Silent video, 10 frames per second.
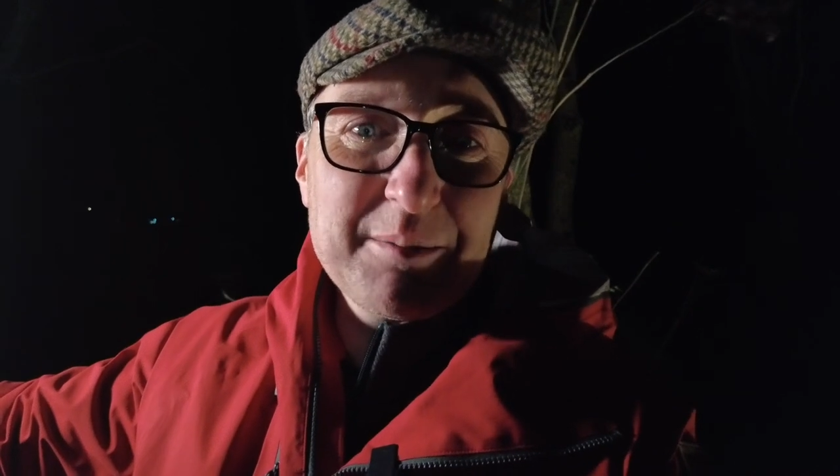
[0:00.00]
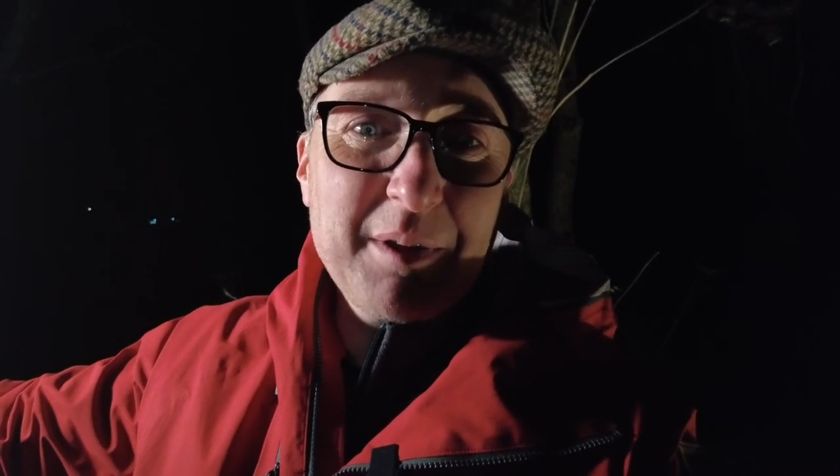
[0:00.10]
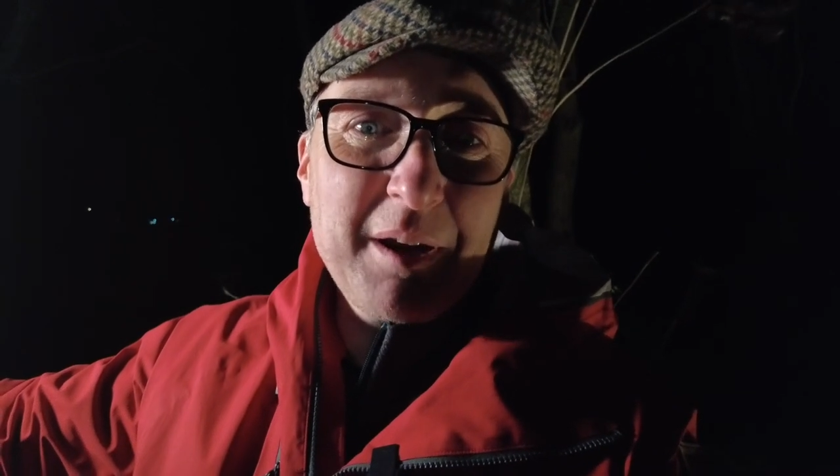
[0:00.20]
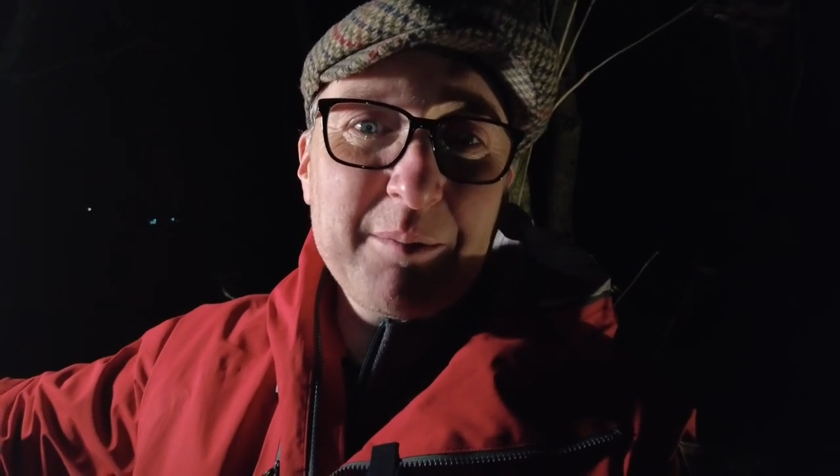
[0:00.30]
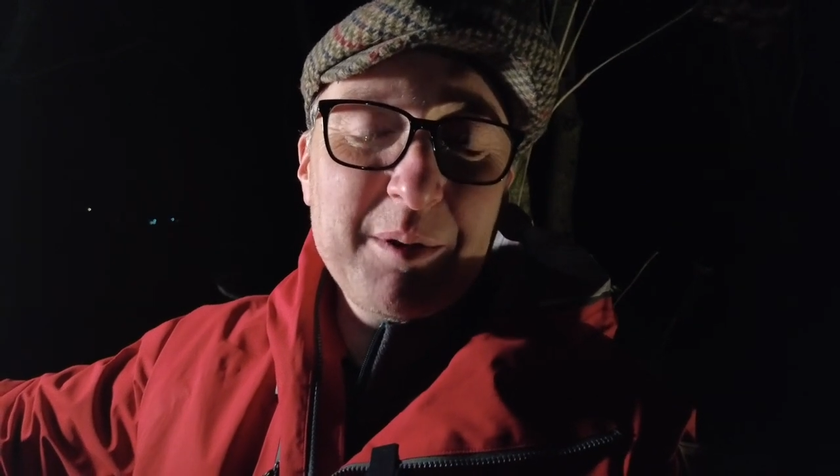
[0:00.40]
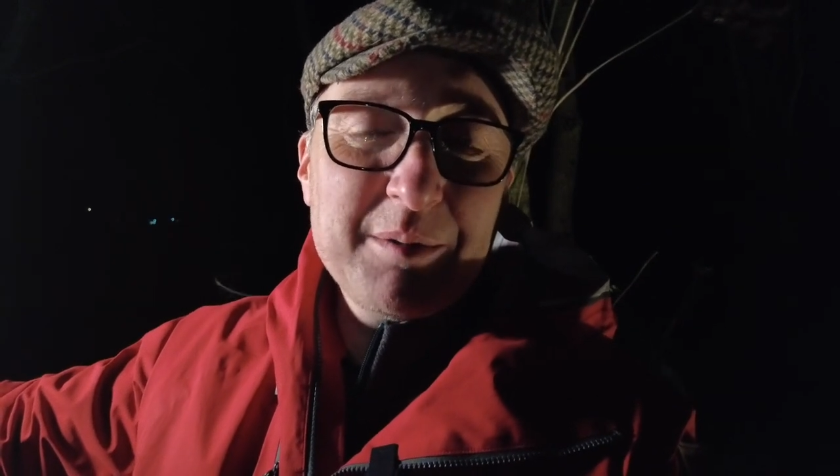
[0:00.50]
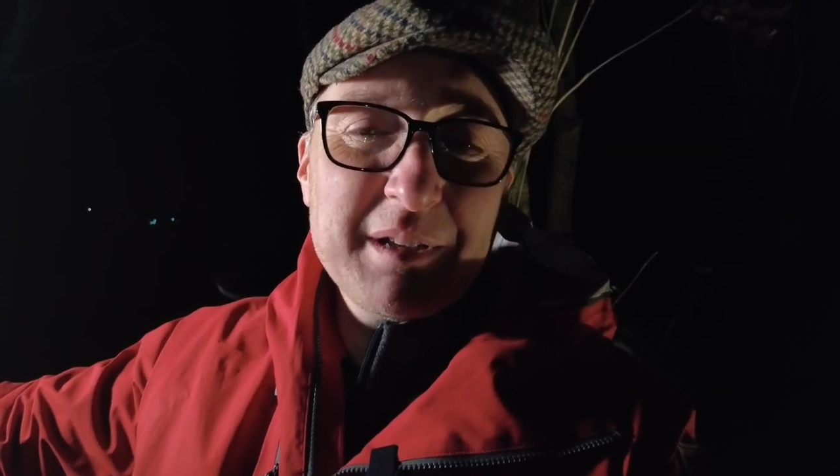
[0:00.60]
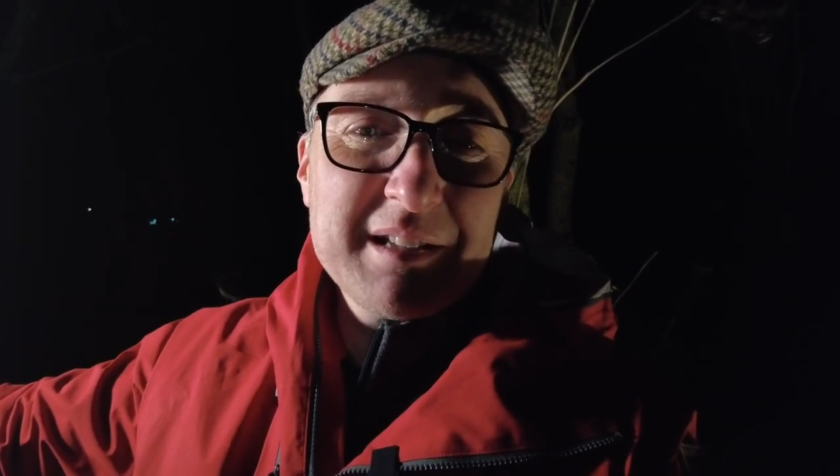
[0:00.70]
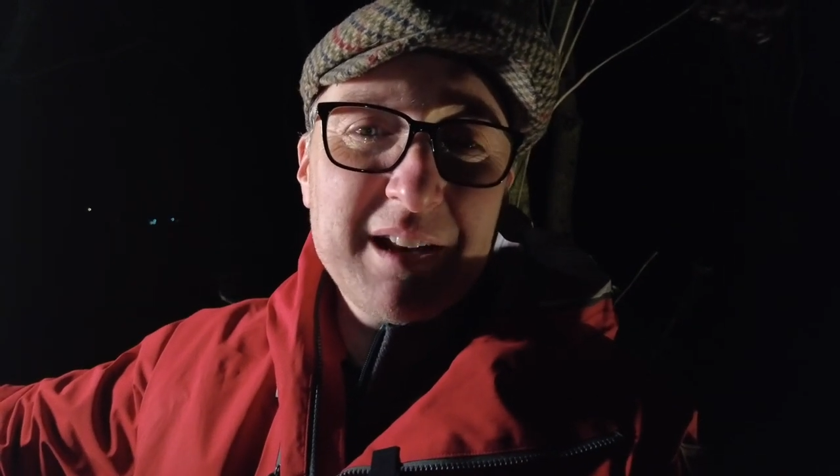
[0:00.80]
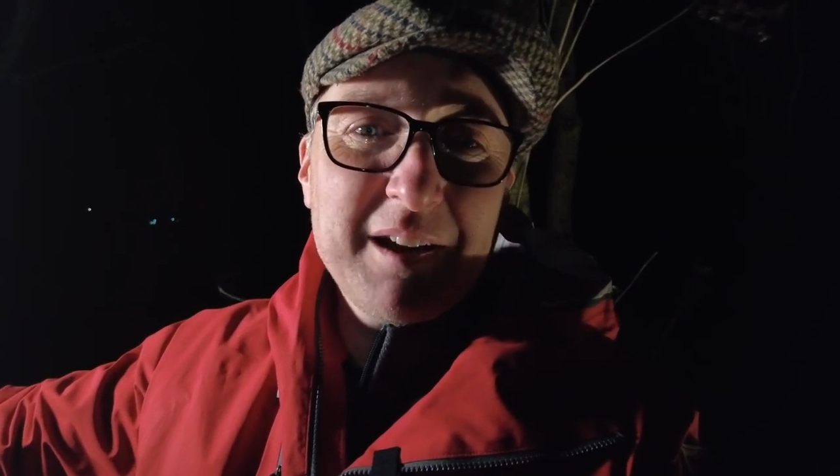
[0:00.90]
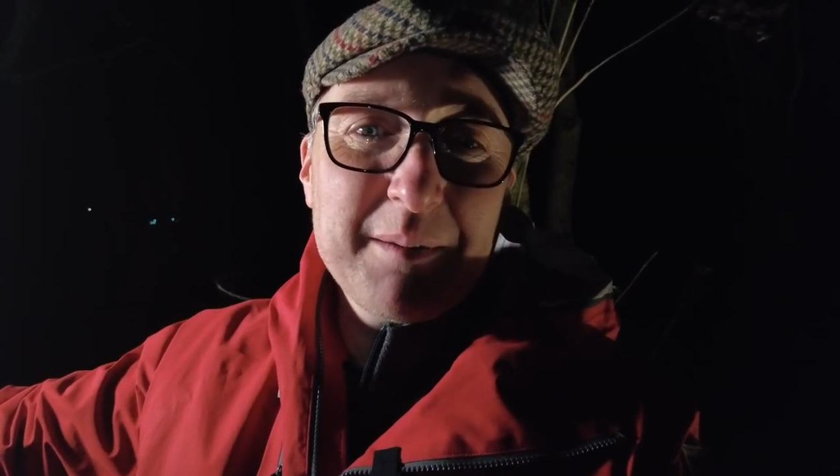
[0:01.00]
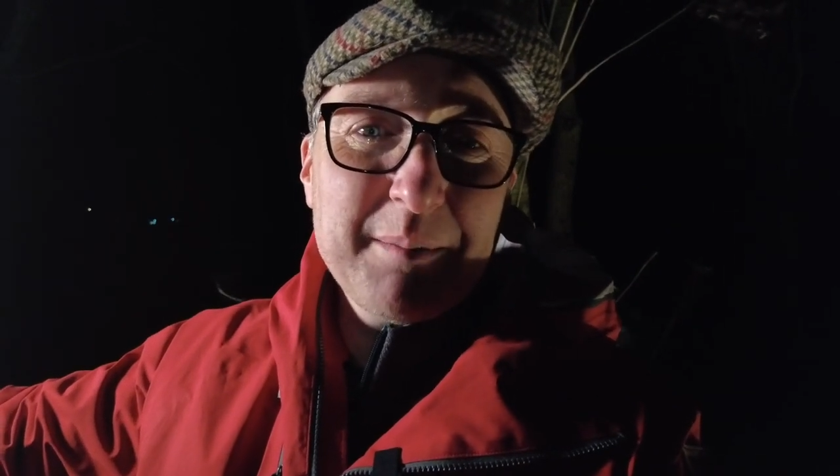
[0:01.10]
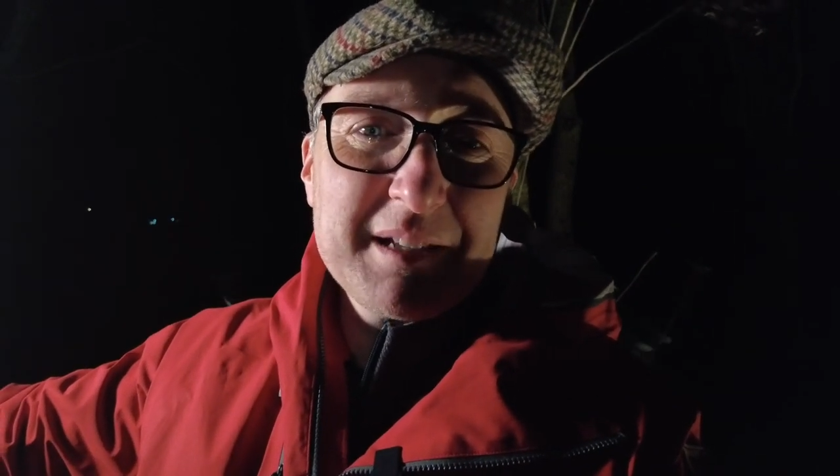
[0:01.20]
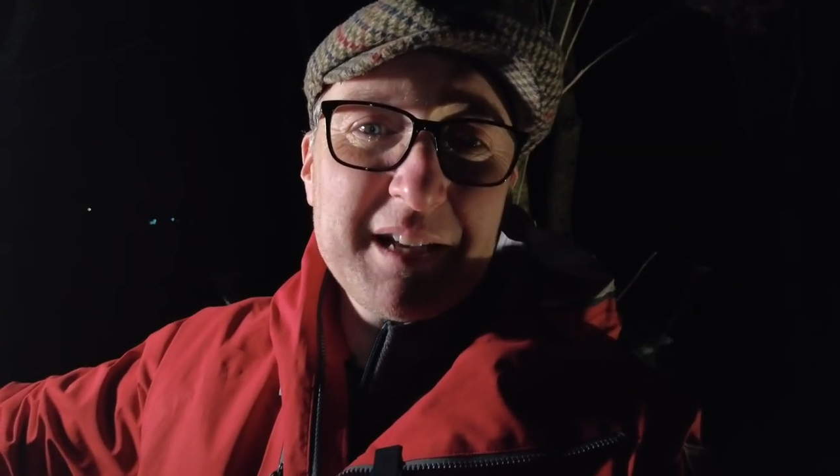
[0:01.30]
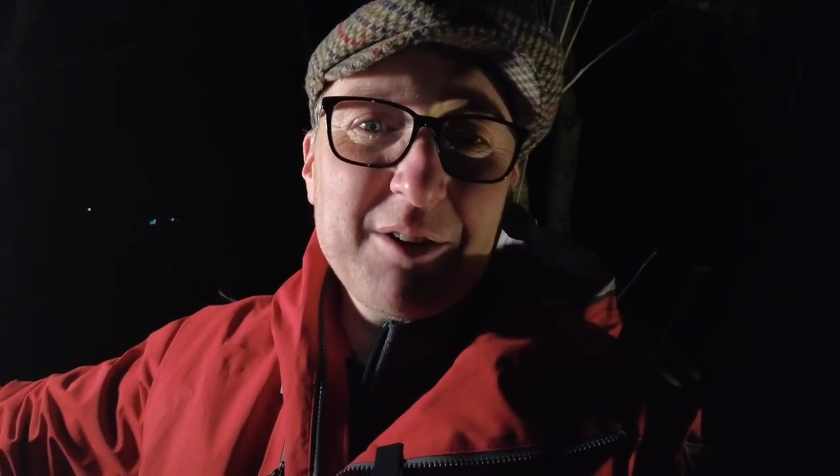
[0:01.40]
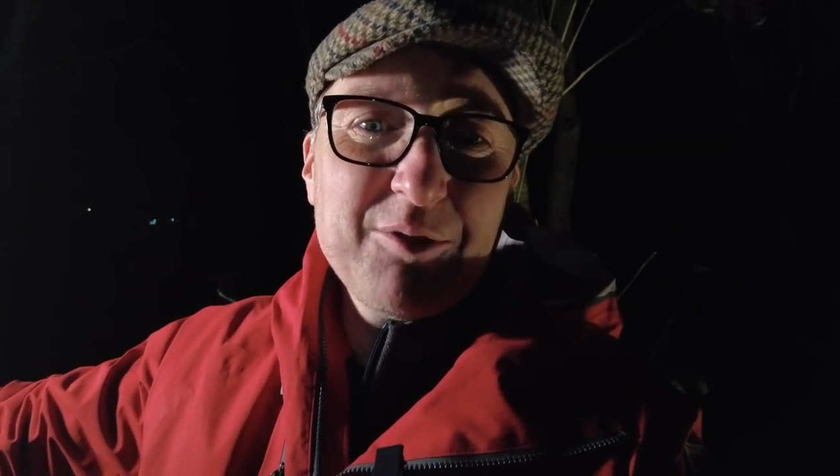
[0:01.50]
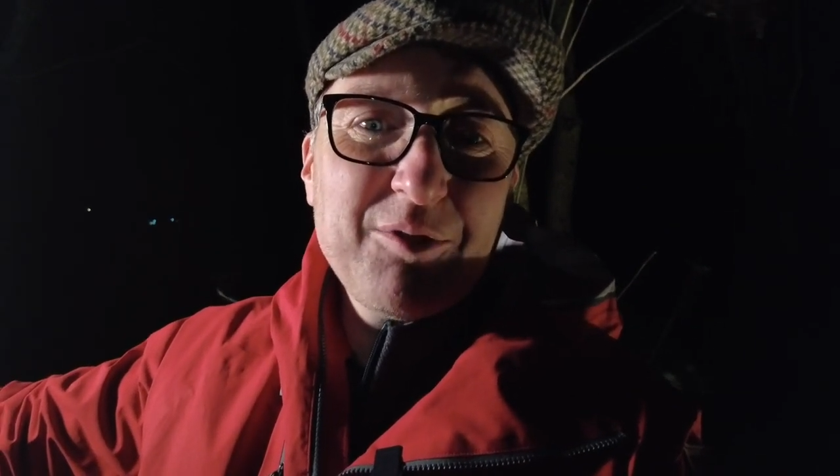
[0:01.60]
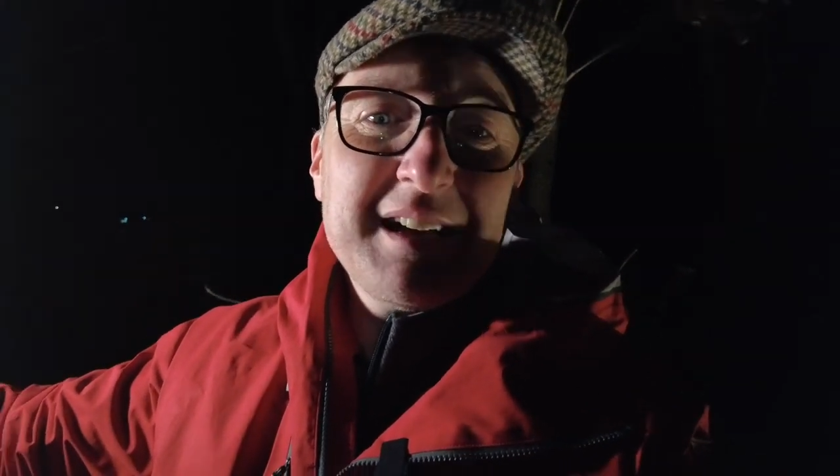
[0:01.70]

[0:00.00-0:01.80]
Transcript: up that I'm using to light myself.